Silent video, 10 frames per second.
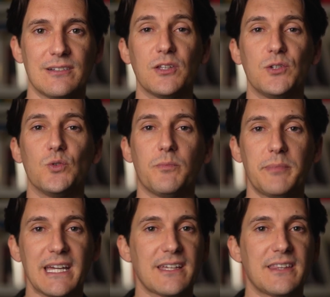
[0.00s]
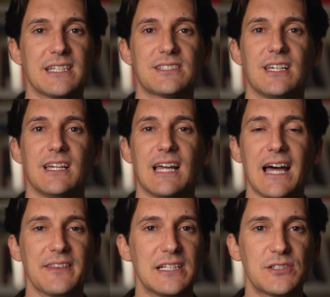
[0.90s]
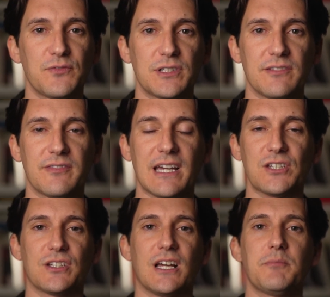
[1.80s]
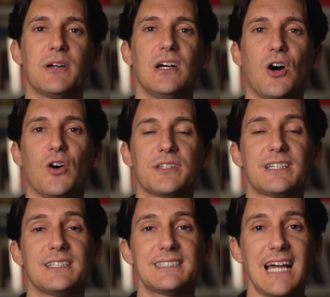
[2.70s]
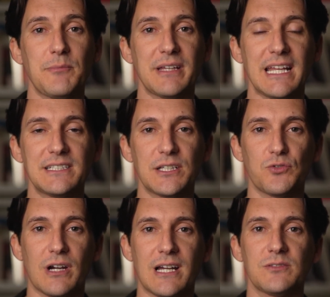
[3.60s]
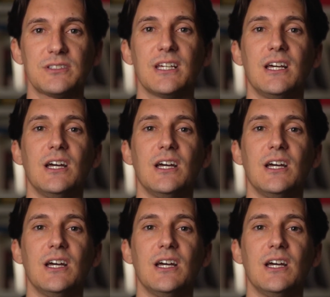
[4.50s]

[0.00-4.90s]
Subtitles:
You'll pick this athlete's foot infection up on contaminated grounds